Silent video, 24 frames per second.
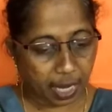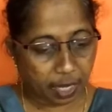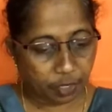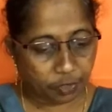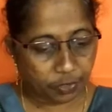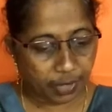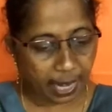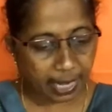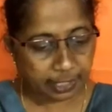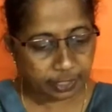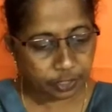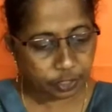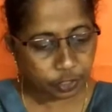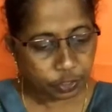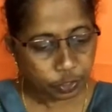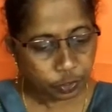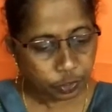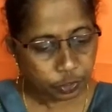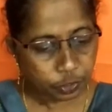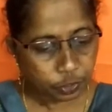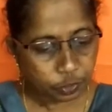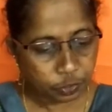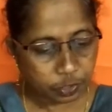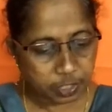Write
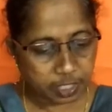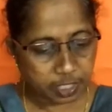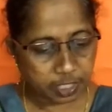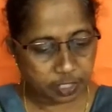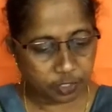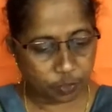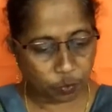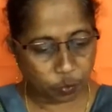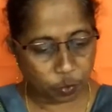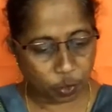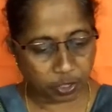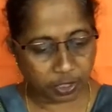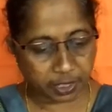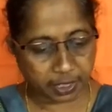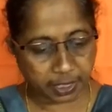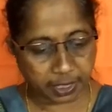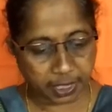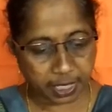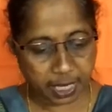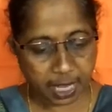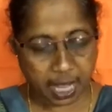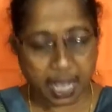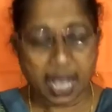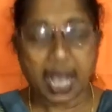two uses of
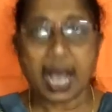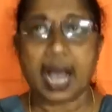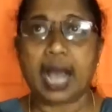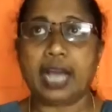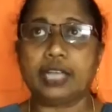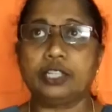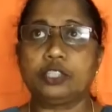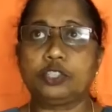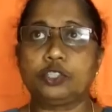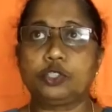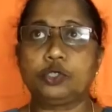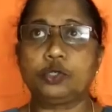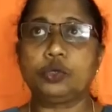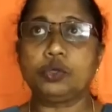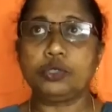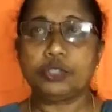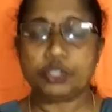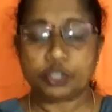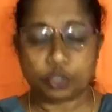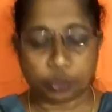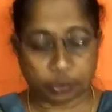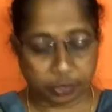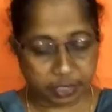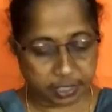water and two
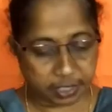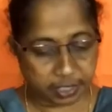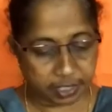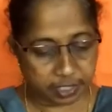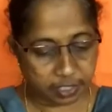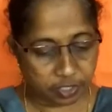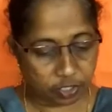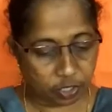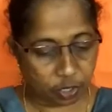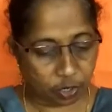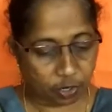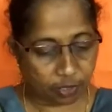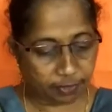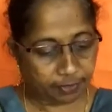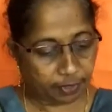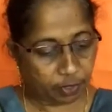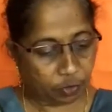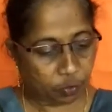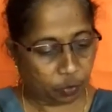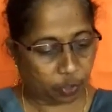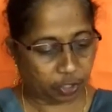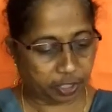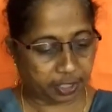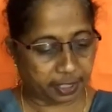sources
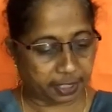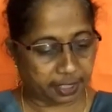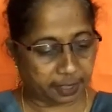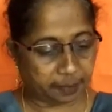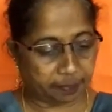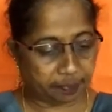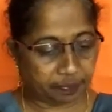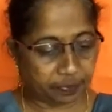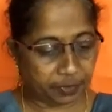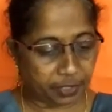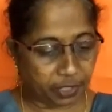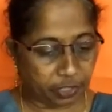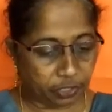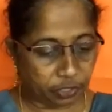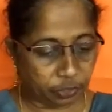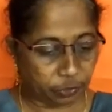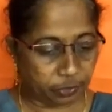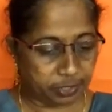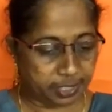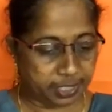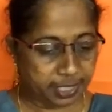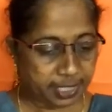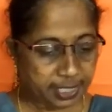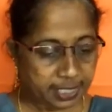of water.
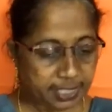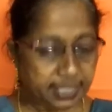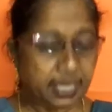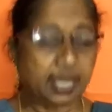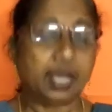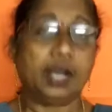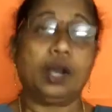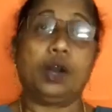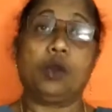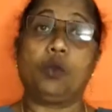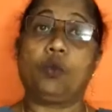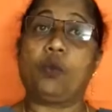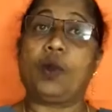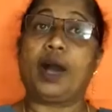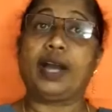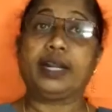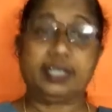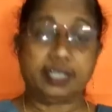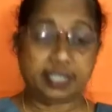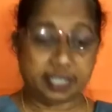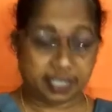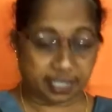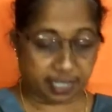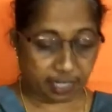Uses,
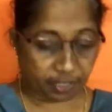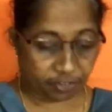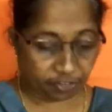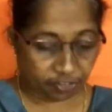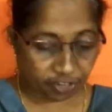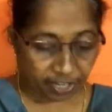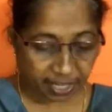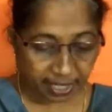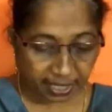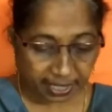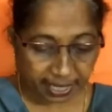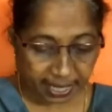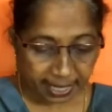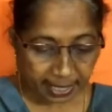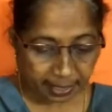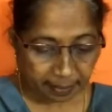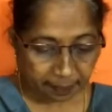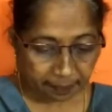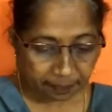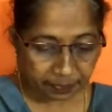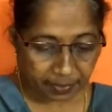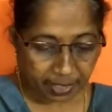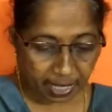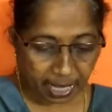one is drinking
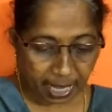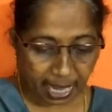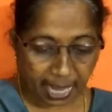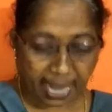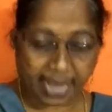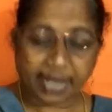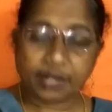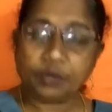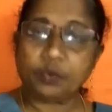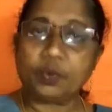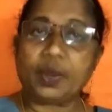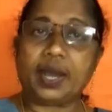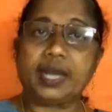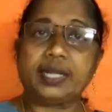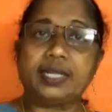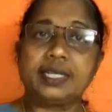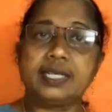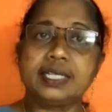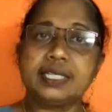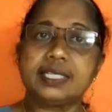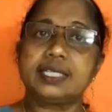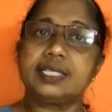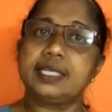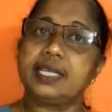and one
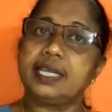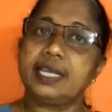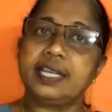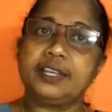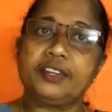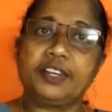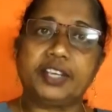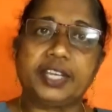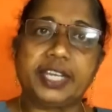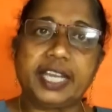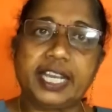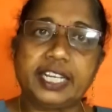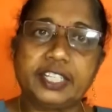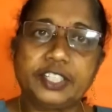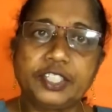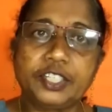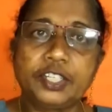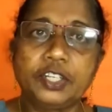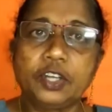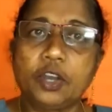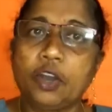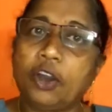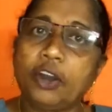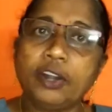is
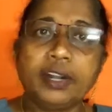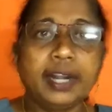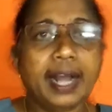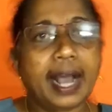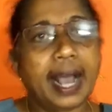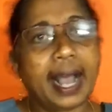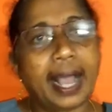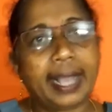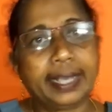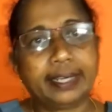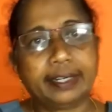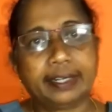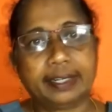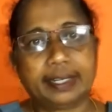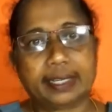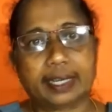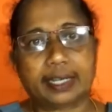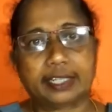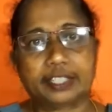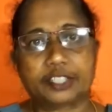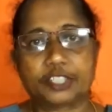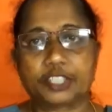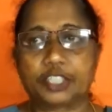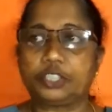irrigation or
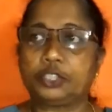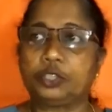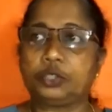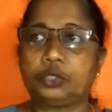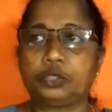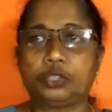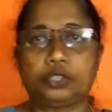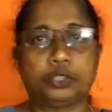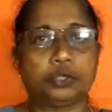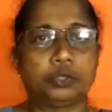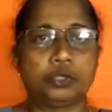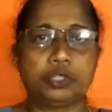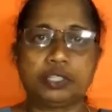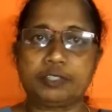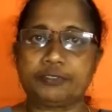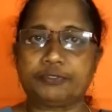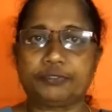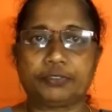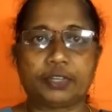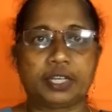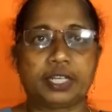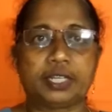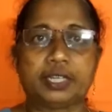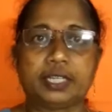agriculture you use
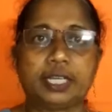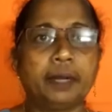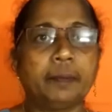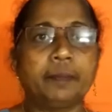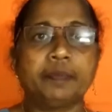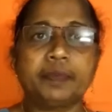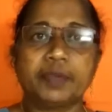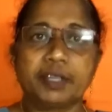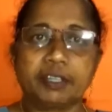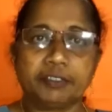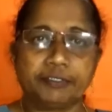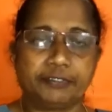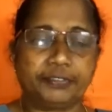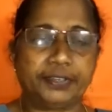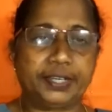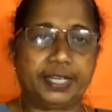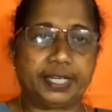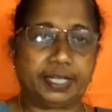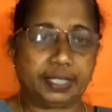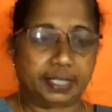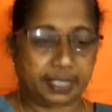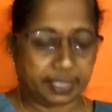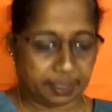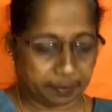in the
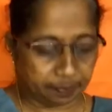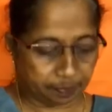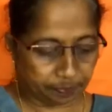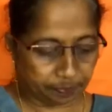field.